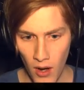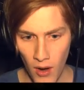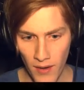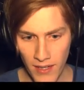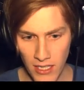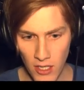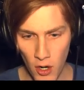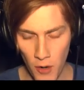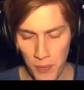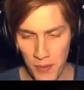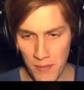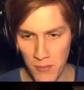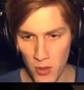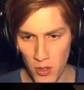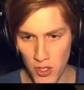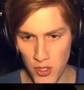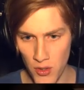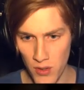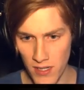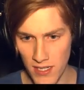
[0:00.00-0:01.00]
I can open
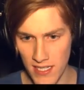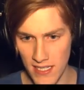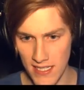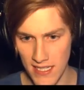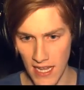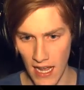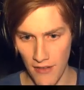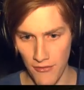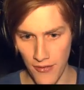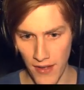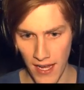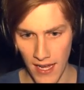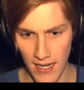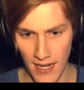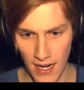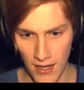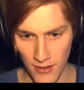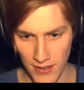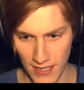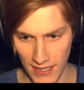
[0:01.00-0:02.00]
more drawers and stuff.
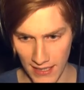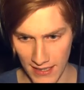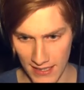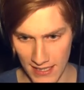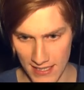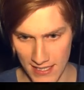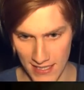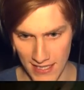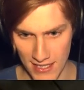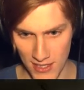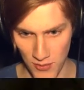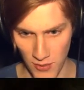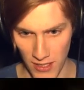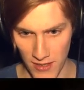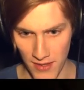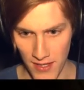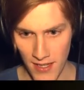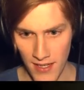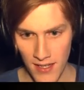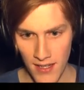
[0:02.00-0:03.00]
And I don't think I can get to this
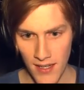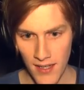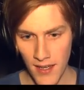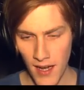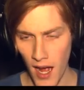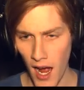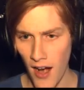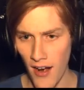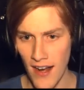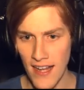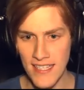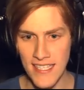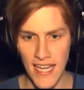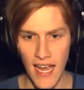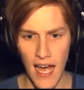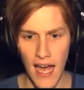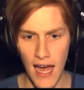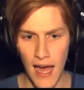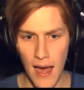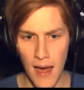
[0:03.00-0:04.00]
one. All right.
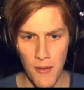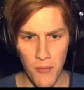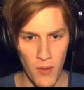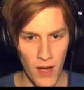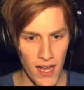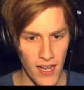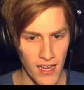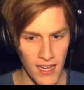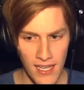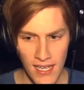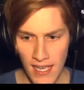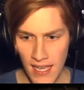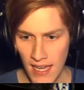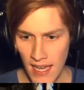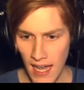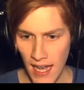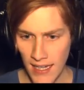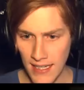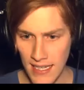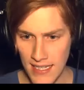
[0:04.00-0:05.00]
Uh, well,
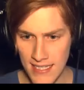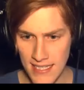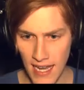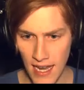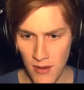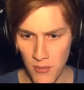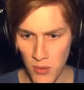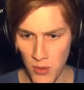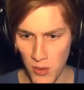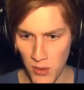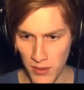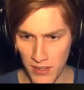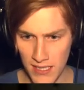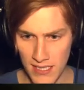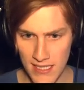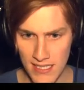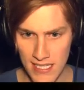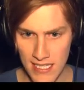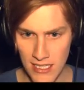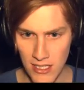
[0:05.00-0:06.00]
I guess I will
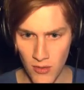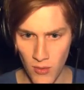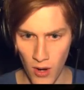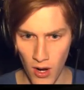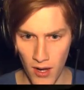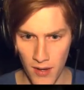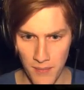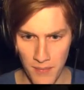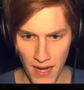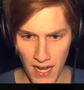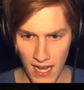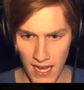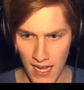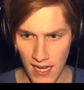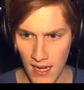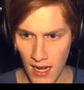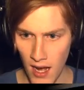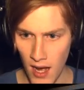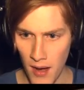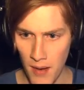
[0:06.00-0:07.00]
continue on
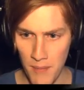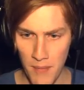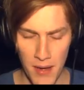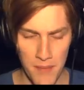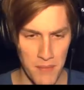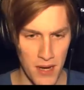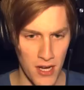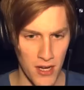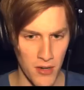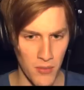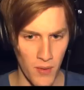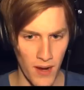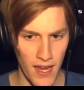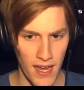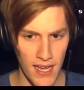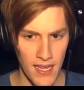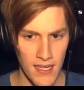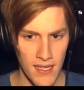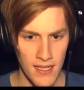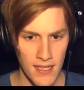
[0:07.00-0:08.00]
my on my merry
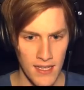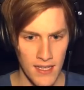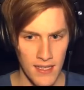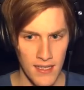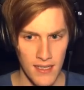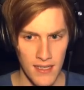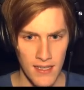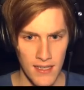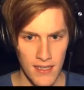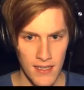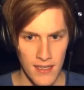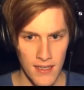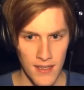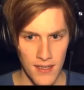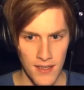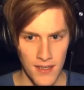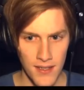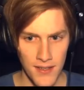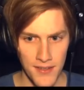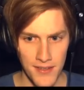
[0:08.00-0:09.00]
way.
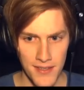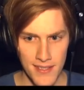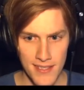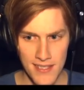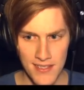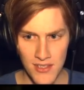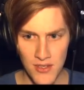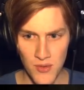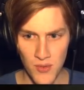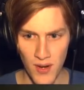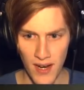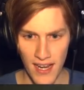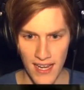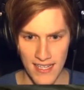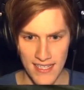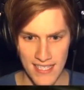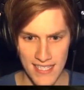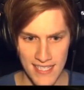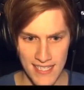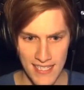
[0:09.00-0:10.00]
This is
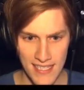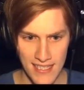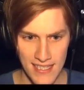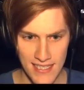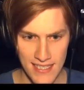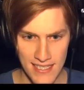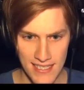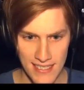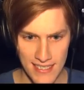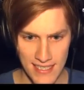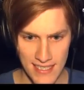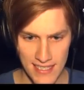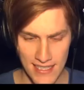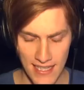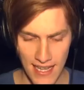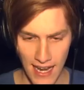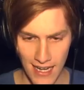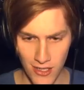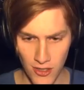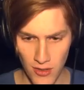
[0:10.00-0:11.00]
great. This is
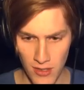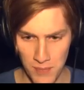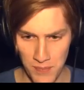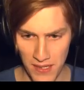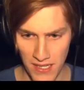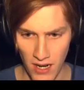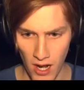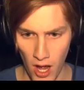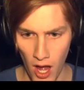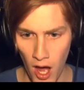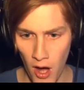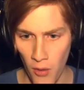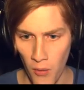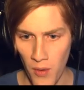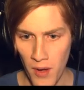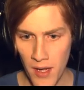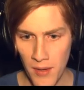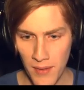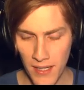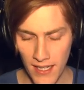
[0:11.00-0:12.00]
not creepy at all.
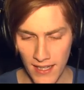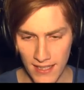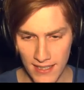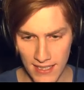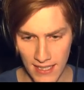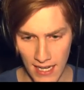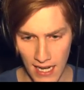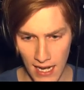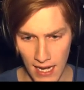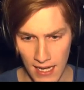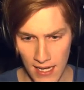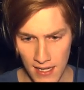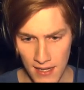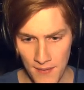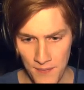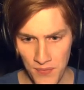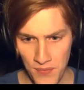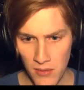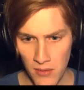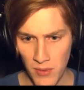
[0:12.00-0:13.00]
Oh, we got like a
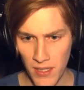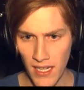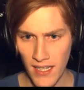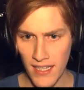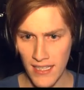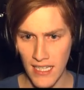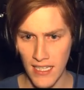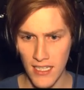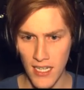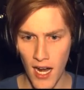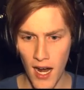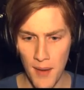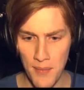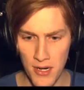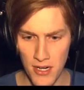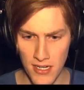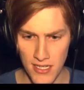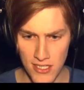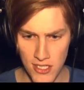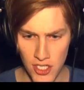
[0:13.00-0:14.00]
we got like a
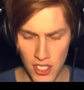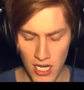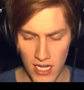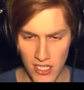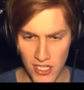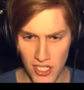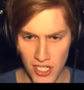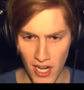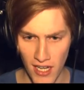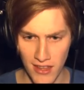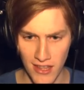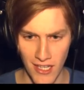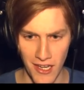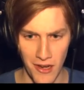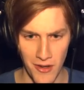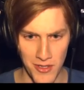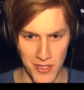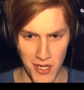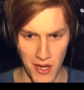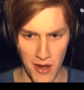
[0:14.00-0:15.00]
cupboard. It's chained shut
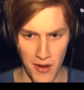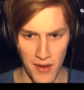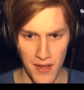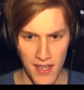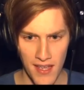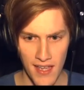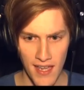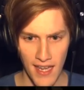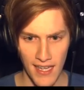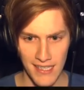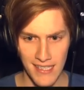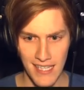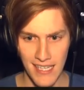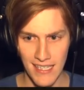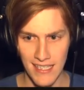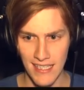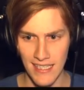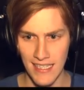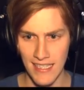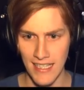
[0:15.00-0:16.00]
though, so I
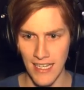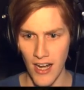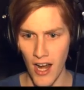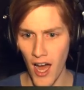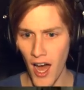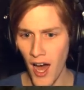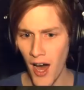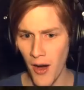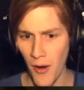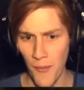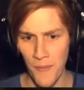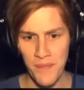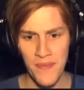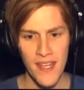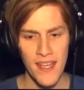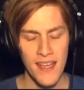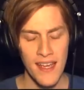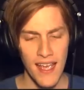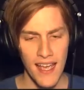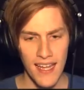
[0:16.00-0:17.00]
can't get in there. Oh,
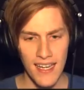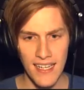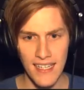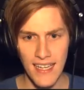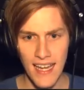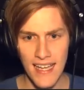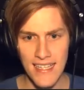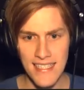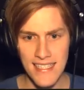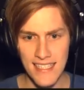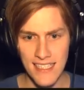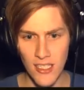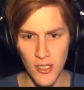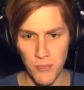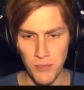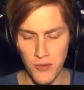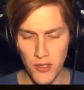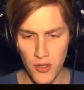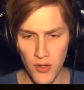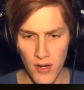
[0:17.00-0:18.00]
and a nice
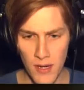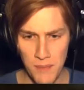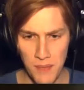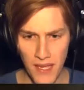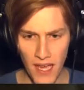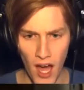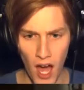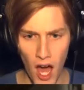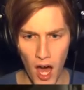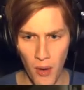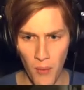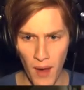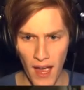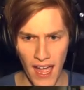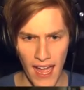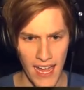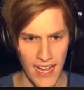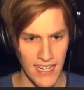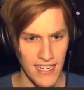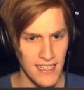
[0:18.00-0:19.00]
little creepy
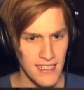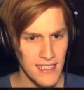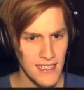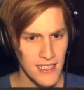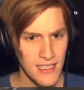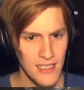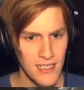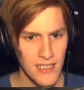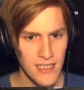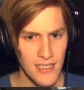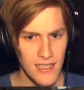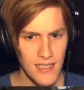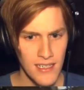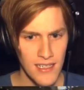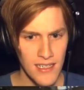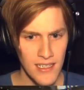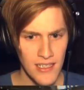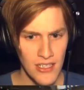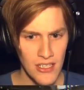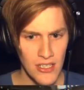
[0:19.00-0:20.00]
hallway.
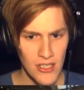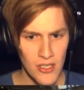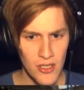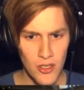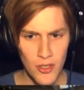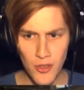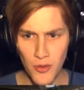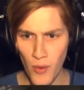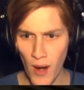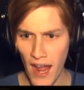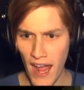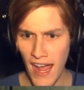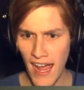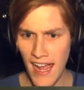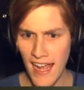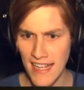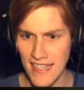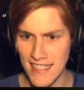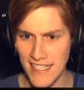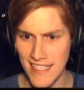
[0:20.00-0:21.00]

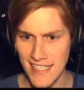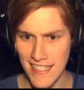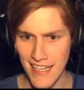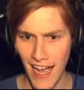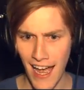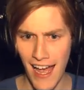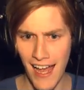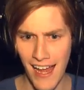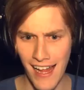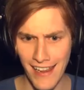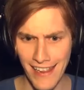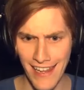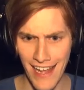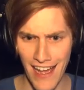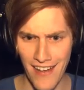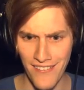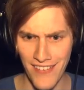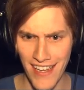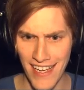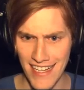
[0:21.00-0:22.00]
Great. I
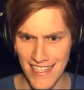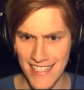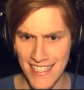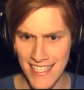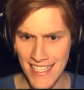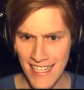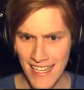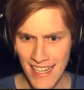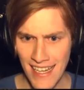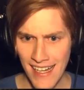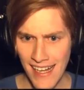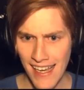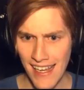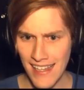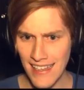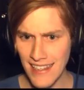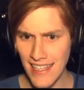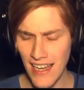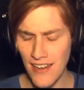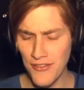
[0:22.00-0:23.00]
love it.
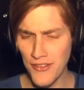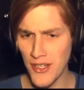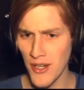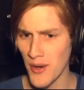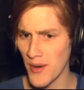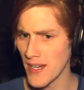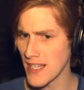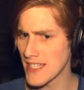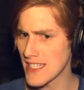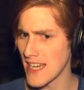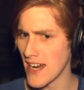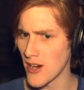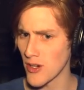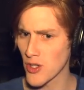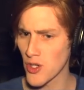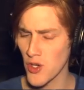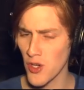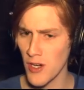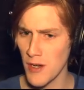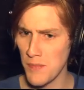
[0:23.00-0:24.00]
I love going
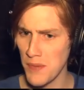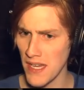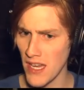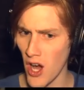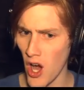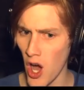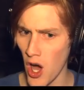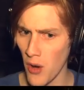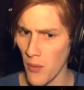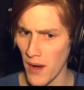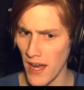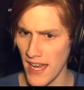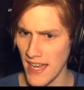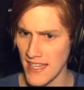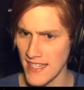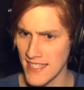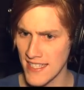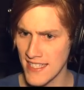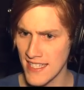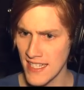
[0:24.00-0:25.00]
down creepy
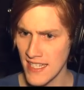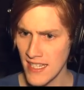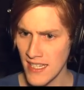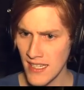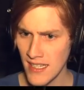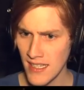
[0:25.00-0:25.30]
hallways.